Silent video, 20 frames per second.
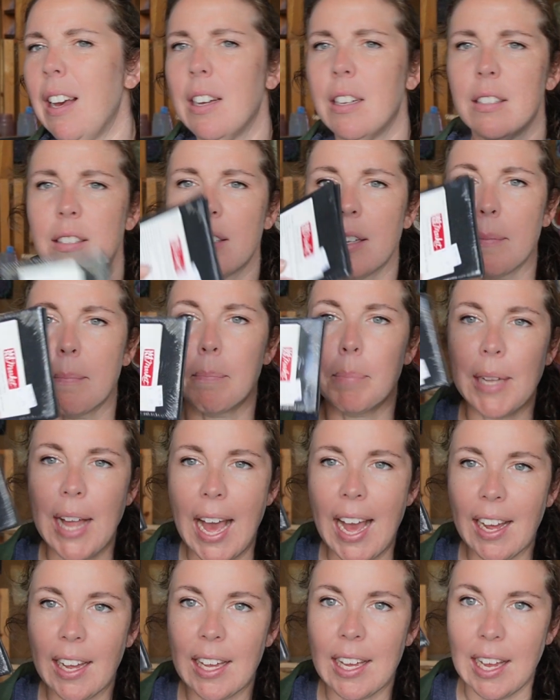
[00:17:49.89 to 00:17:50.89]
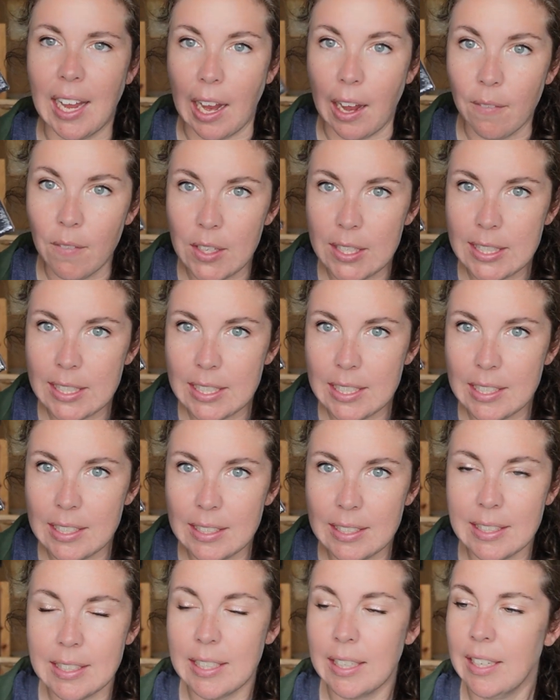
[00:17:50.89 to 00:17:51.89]
some black
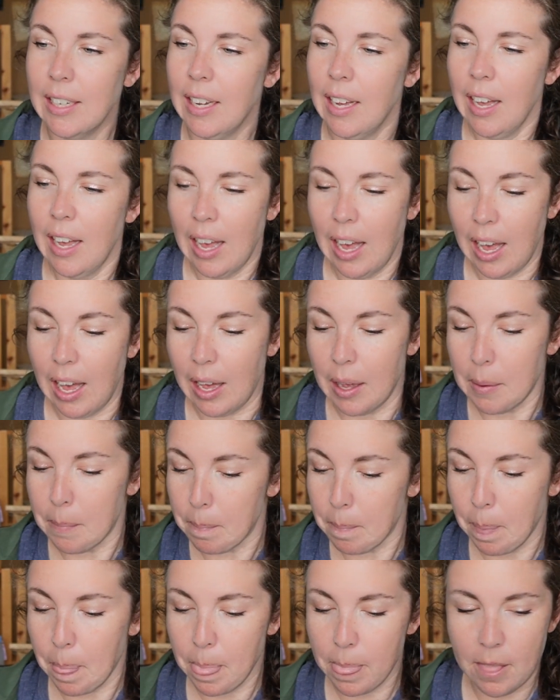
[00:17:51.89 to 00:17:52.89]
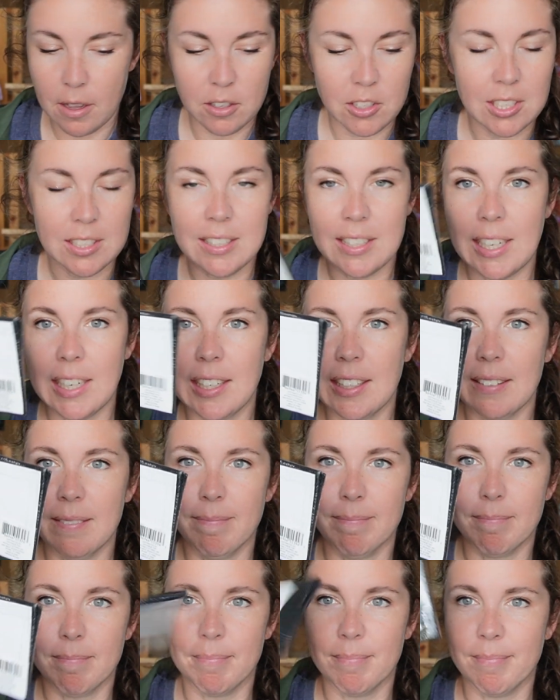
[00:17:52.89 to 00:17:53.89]
canvases. They're just like
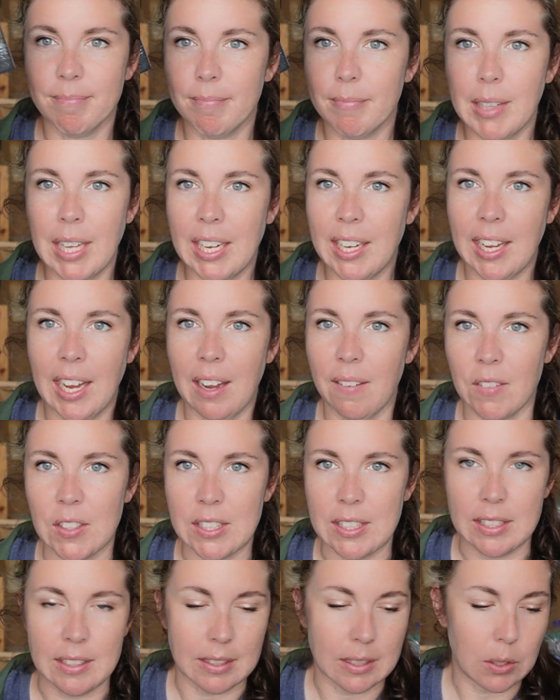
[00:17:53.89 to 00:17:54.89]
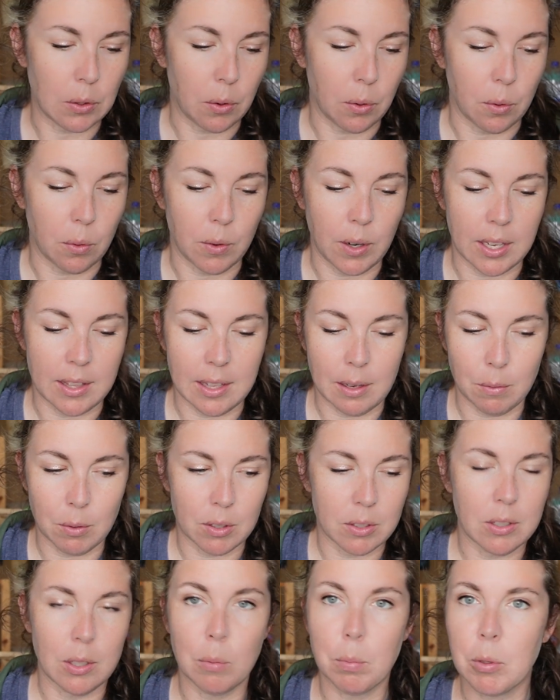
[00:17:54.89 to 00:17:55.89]
black canvases. So, and they were
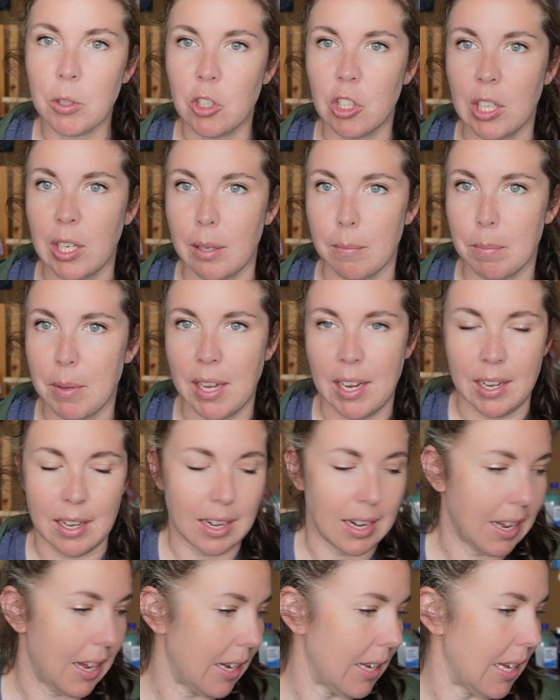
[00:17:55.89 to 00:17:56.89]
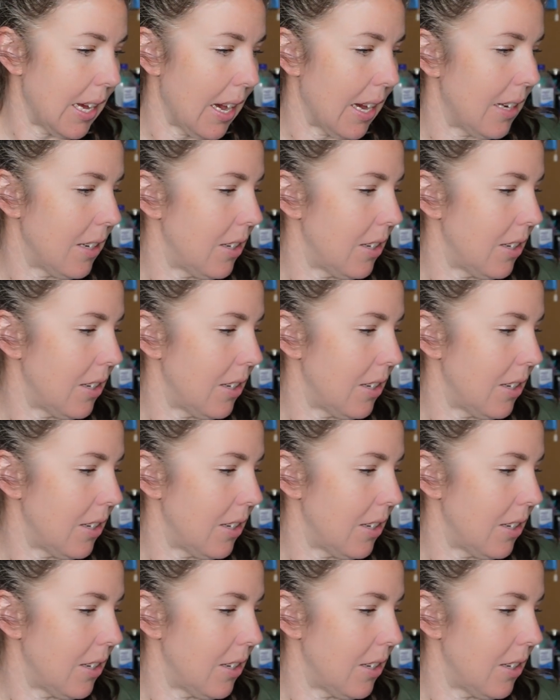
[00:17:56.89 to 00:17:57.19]
super cheap. And yeah, I